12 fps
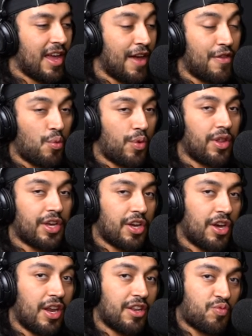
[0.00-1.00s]
And they're really
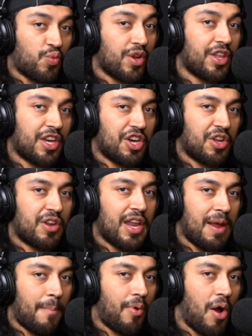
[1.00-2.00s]
good. It's really good
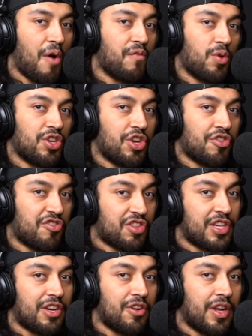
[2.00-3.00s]
improv when you're
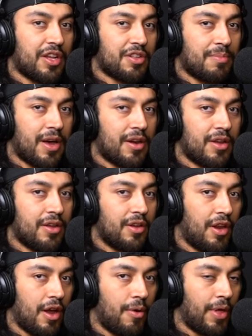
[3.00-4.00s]
serious about it.
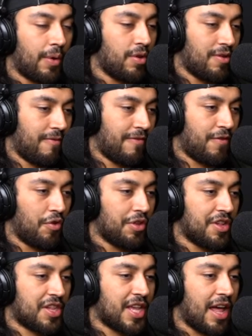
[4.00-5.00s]
You know, like when you fully
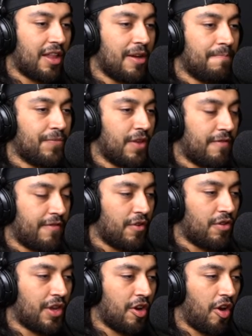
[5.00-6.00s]
sell it, you
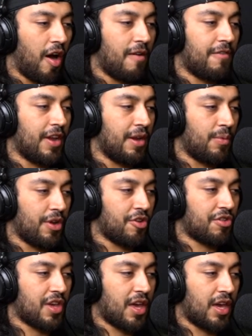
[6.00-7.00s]
fully are confident in what you're
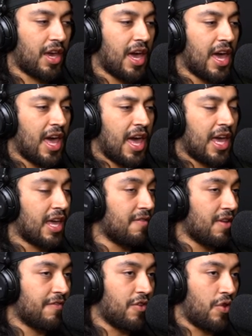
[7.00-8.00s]
saying.
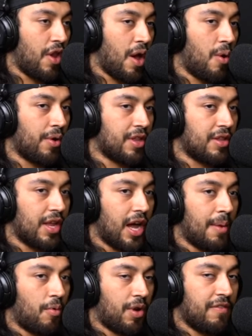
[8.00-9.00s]
Even if you know it's
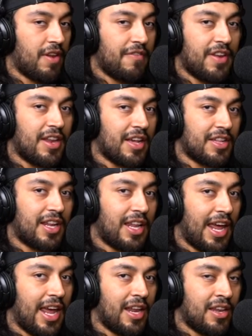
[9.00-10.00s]
dumb or even if it doesn't
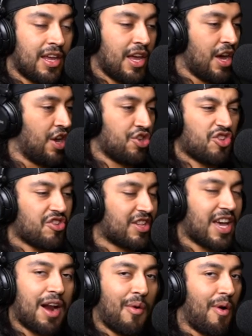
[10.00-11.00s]
land, you just
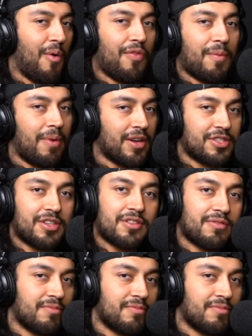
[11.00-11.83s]
got to roll with the punches.